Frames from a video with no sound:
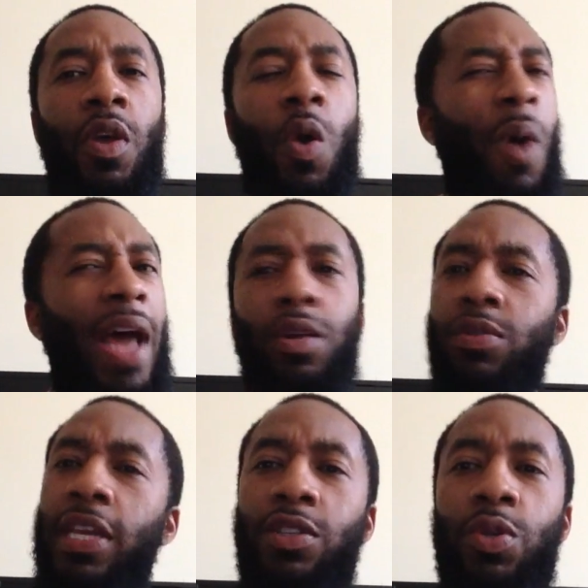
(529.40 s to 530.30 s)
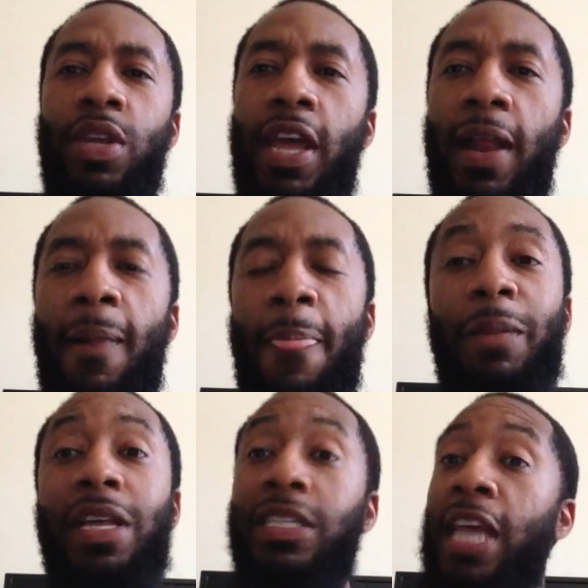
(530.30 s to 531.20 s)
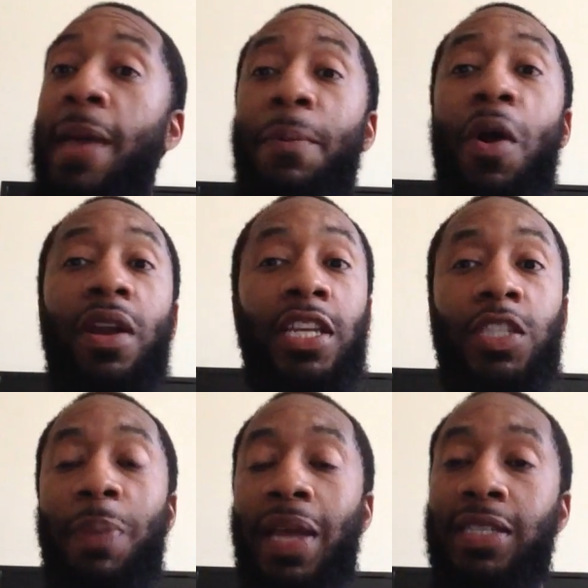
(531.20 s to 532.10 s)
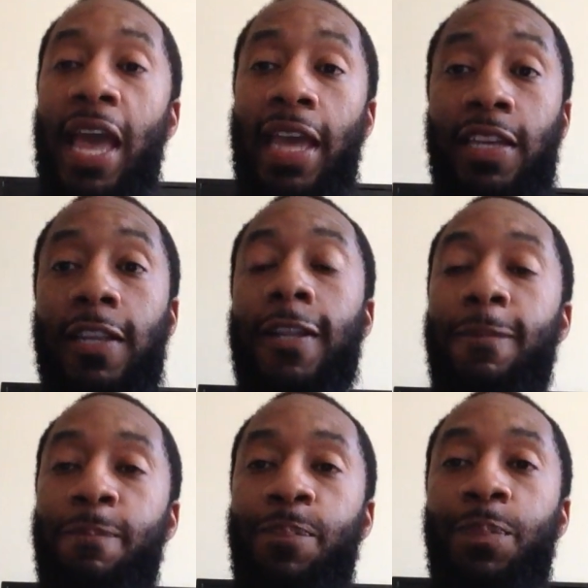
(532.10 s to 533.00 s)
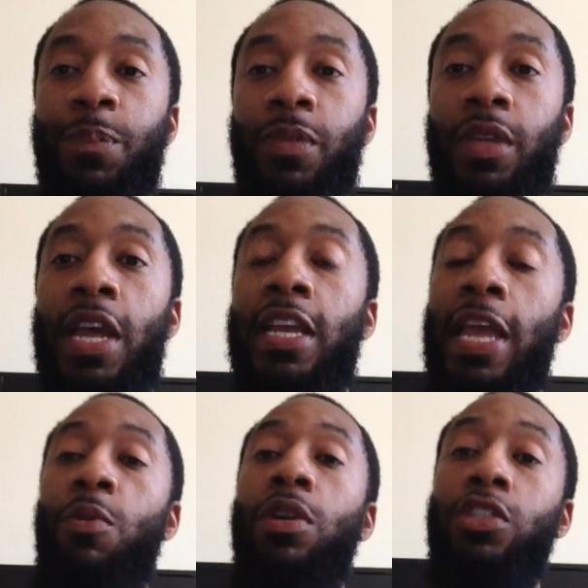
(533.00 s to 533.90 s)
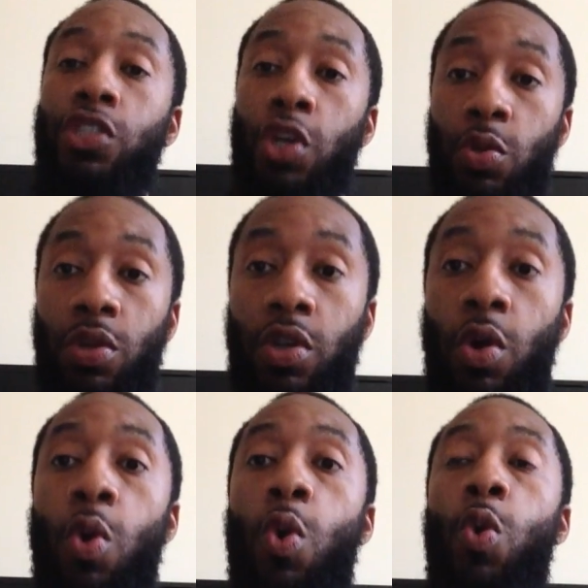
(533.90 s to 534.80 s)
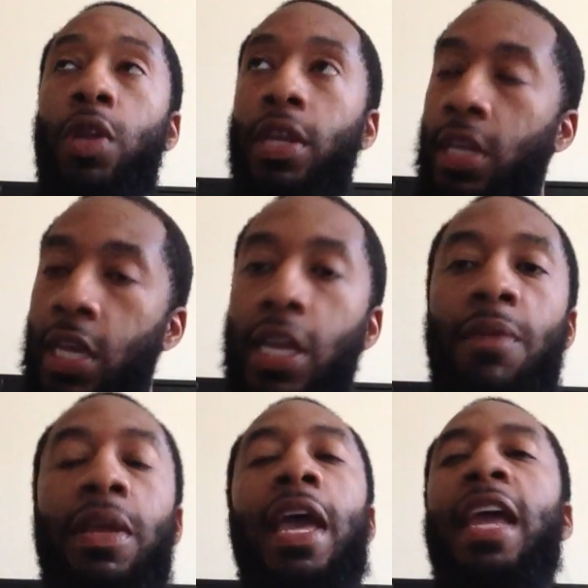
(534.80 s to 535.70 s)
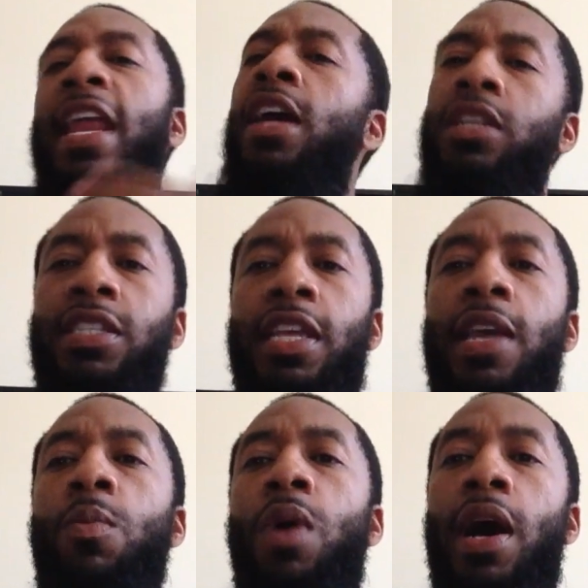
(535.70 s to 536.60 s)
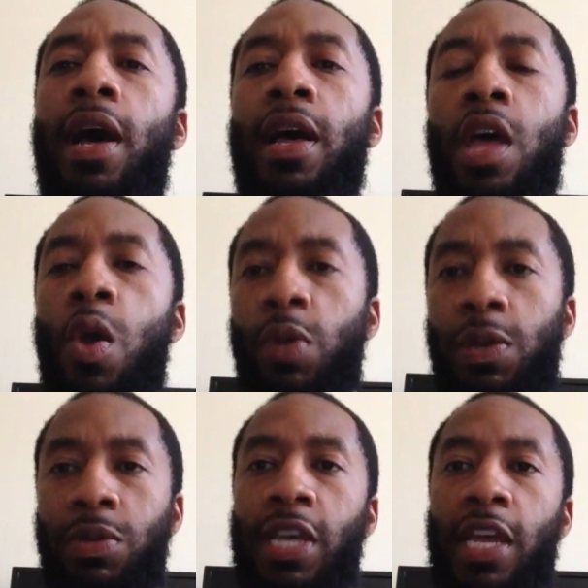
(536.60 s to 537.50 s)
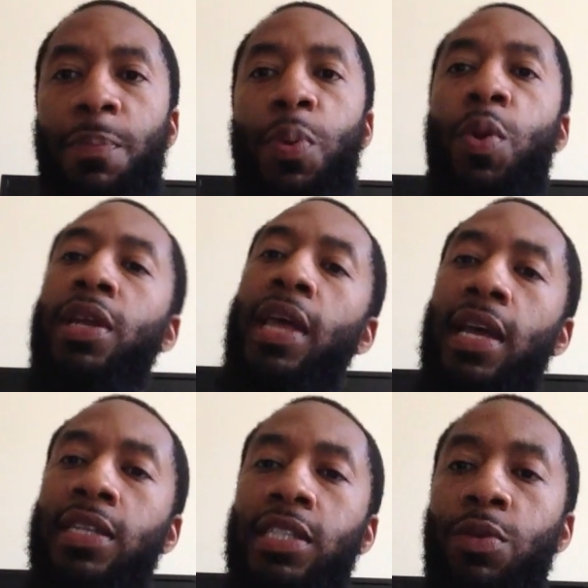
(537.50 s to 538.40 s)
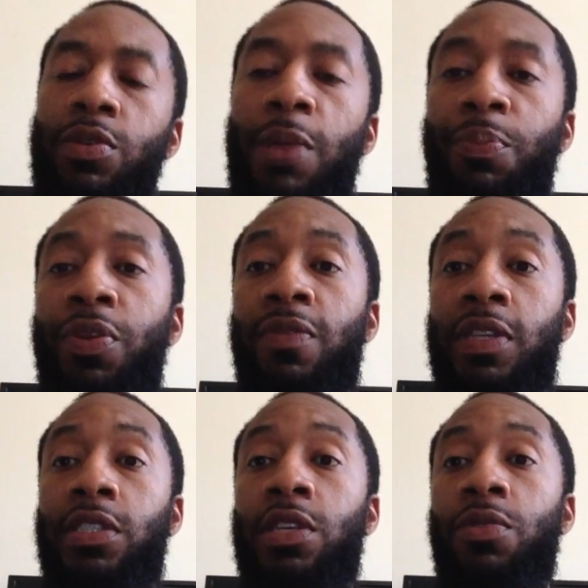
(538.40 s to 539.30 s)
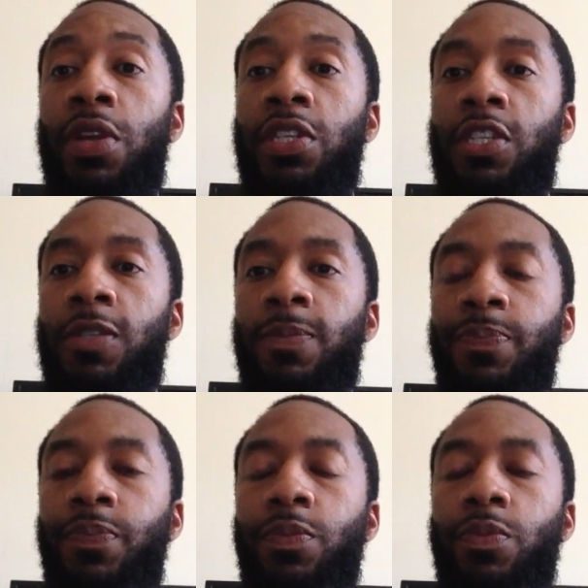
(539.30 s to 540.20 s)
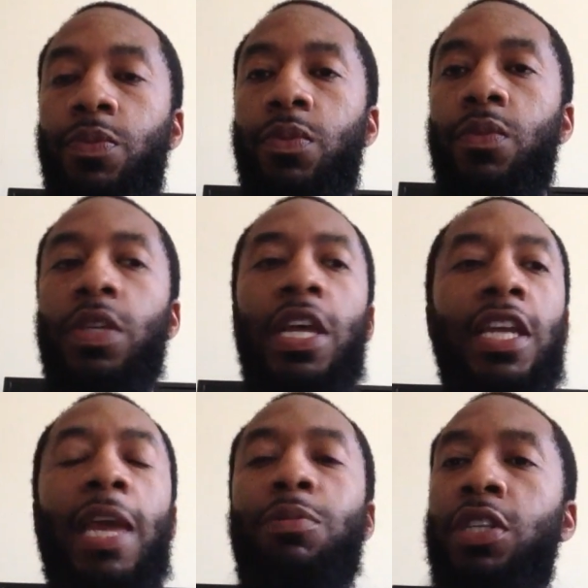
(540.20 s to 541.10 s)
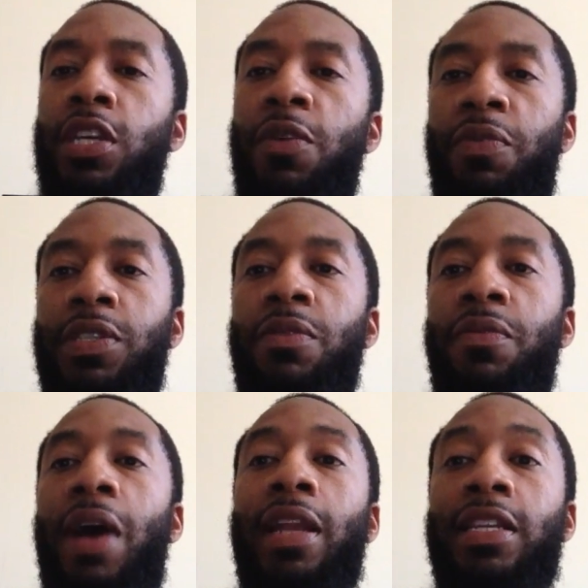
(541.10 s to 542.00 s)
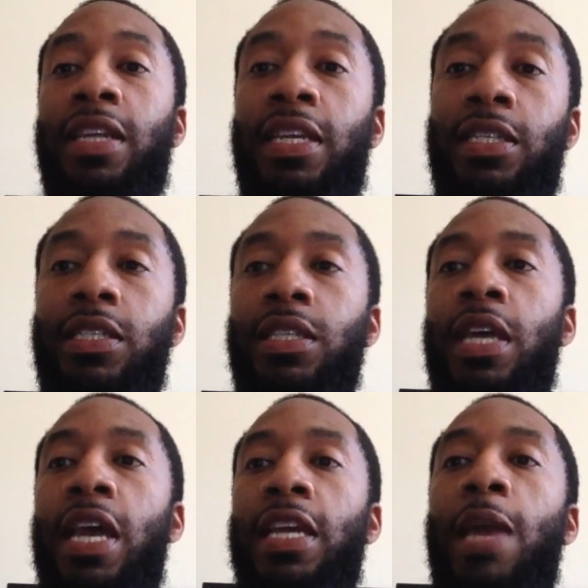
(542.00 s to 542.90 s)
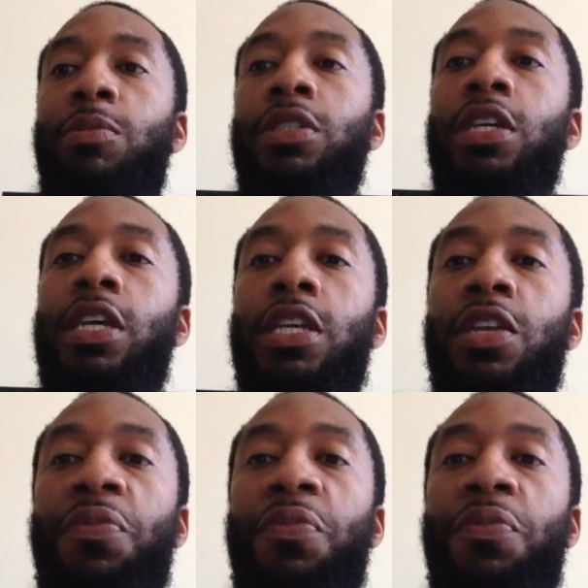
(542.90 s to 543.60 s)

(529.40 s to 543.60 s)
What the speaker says: Why don't they do that? Because that part ain't spectacular. They want to show you the gold and and I understand why. We was at a point, like I said, with their previous generation, they was looking for some validation. They was looking to